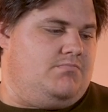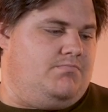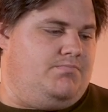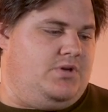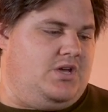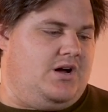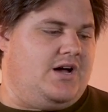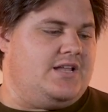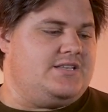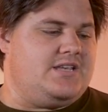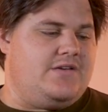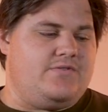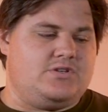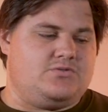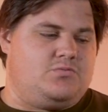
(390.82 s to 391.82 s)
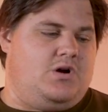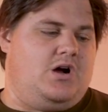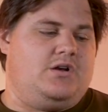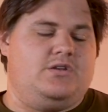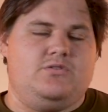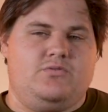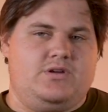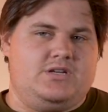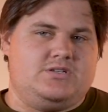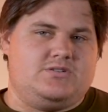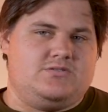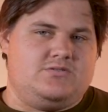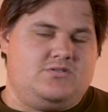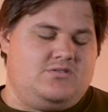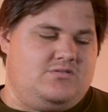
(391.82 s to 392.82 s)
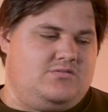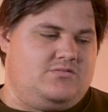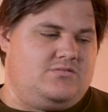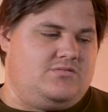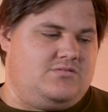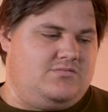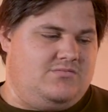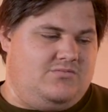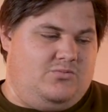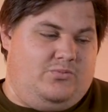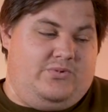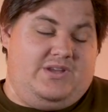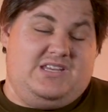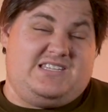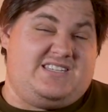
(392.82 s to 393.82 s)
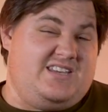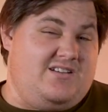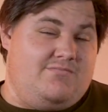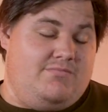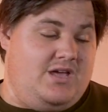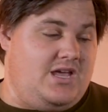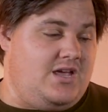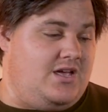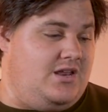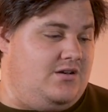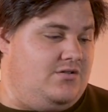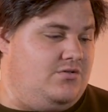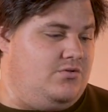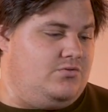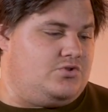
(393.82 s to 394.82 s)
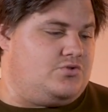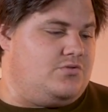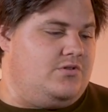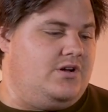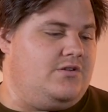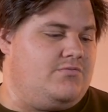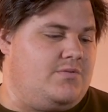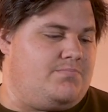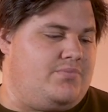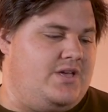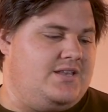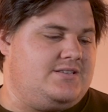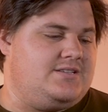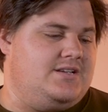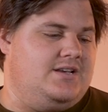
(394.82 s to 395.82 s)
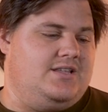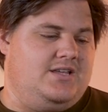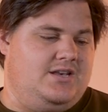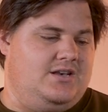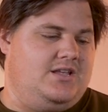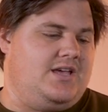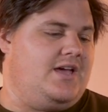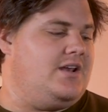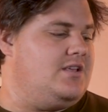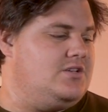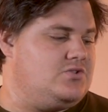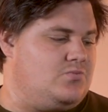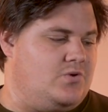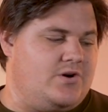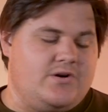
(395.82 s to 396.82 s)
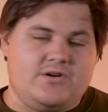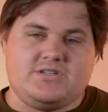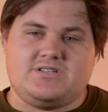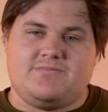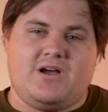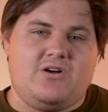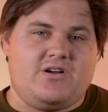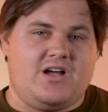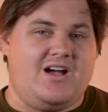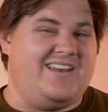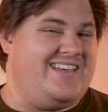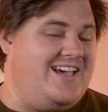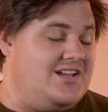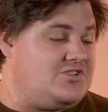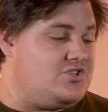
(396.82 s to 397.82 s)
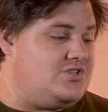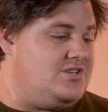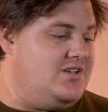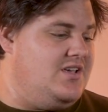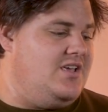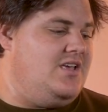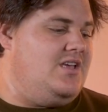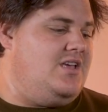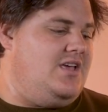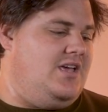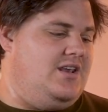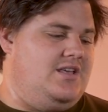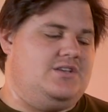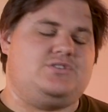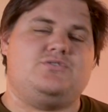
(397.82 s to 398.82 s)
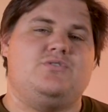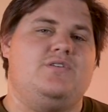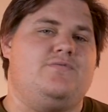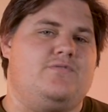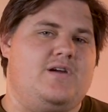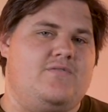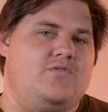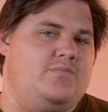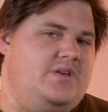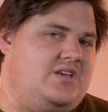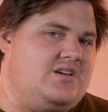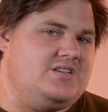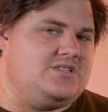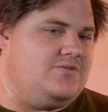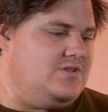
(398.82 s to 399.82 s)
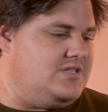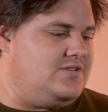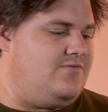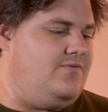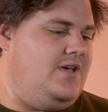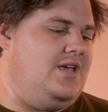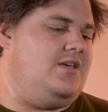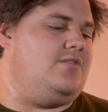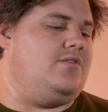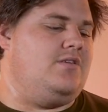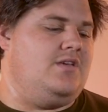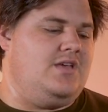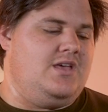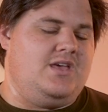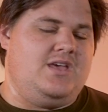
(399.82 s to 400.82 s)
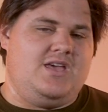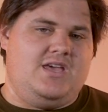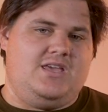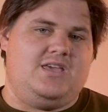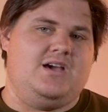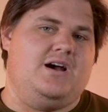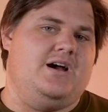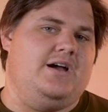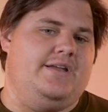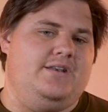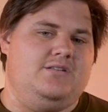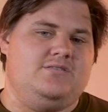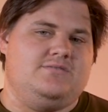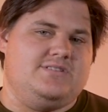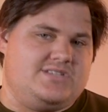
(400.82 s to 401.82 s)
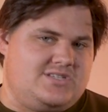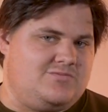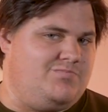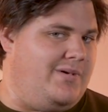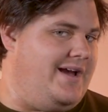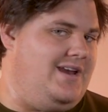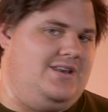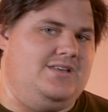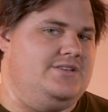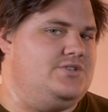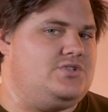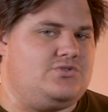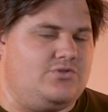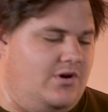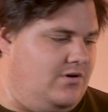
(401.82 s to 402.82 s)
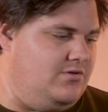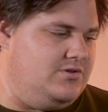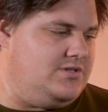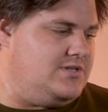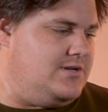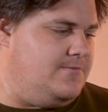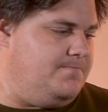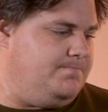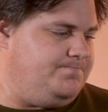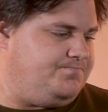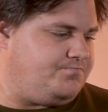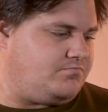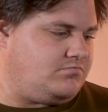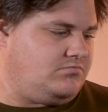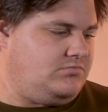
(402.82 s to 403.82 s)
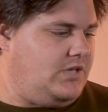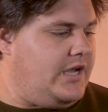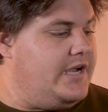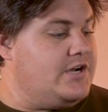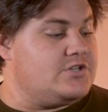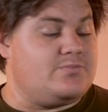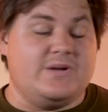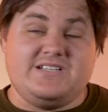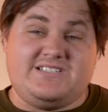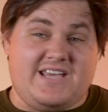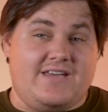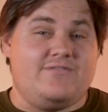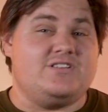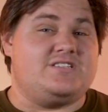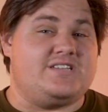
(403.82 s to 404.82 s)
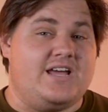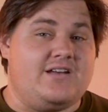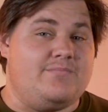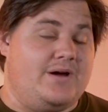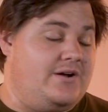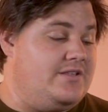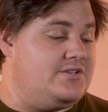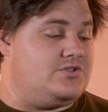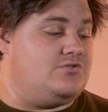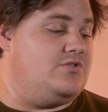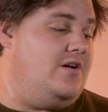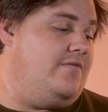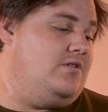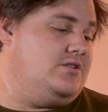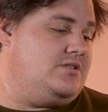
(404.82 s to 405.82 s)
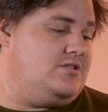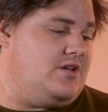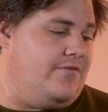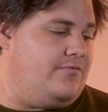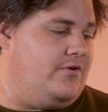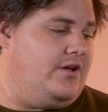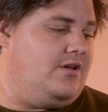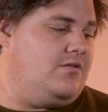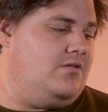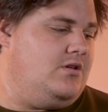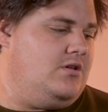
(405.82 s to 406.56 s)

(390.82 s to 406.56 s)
Beyond David's wrongdoings, we see a man who truly repented and had his words about God etched in history forever because of his faith in God despite his struggles. Here's what David said about his suffering.